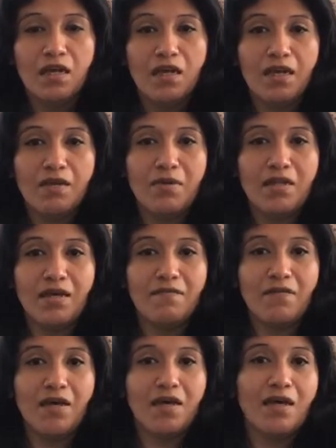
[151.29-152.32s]
Hey, Midnight
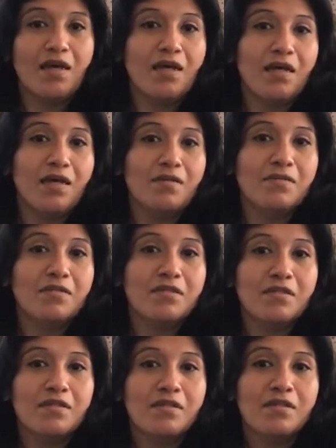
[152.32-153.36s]
Vibes,
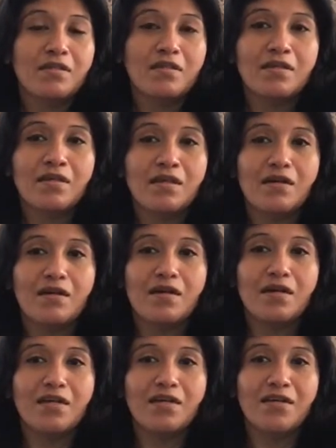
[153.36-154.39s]
how
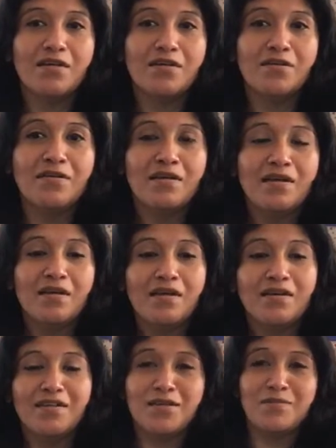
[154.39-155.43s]
are you?
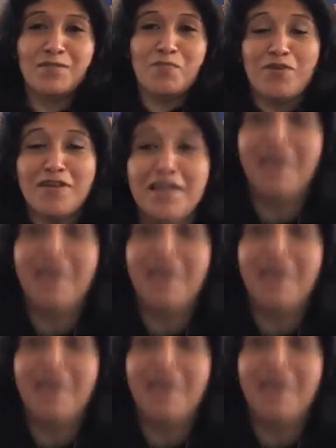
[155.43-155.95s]
I look, I'm sporting